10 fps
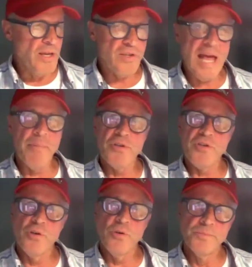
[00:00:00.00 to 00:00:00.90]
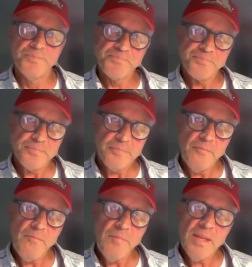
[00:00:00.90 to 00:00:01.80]
established to
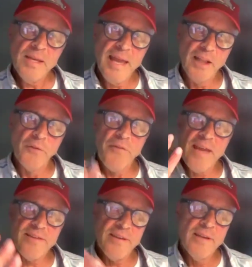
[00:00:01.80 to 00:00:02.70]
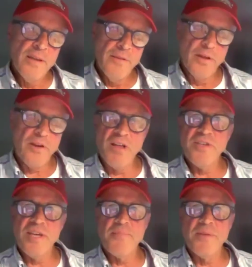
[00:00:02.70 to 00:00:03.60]
elevate the
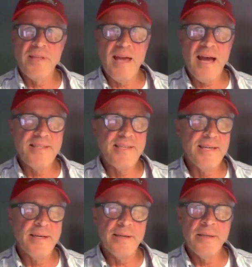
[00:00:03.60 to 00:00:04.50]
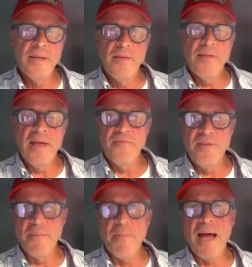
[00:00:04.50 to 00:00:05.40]
concept and the idea that
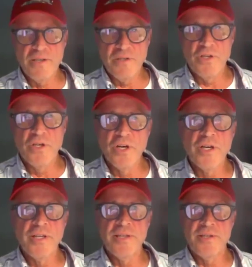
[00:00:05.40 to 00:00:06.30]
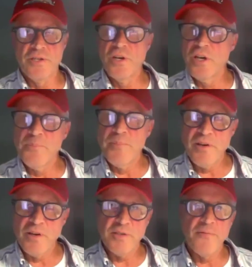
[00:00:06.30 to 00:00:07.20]
VMI is good. And it's good
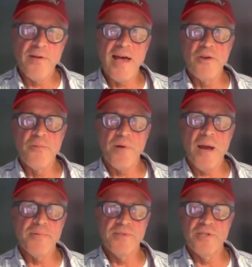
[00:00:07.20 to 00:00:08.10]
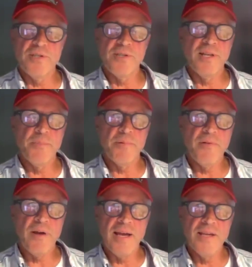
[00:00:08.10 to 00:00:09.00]
because of the value proposition that it
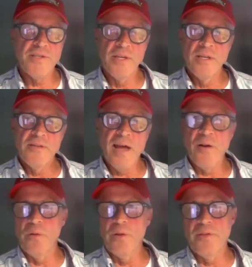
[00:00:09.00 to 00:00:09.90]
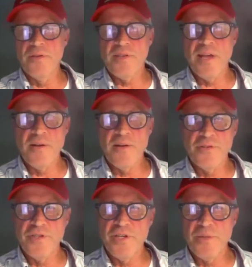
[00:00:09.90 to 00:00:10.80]
provides, not only the state of
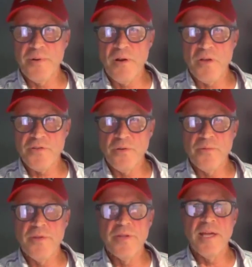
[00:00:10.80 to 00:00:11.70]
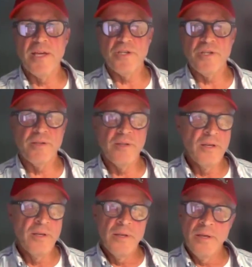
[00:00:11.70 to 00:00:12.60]
Virginia, but also the nation.
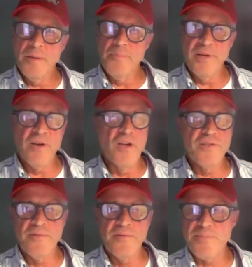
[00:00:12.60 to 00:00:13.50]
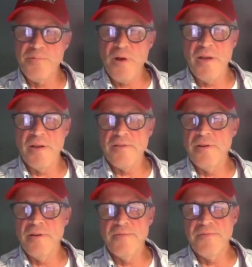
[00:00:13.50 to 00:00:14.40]
Because of its product
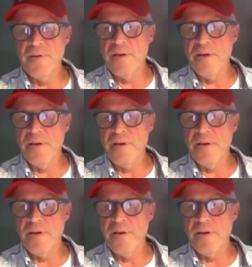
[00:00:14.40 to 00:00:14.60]
of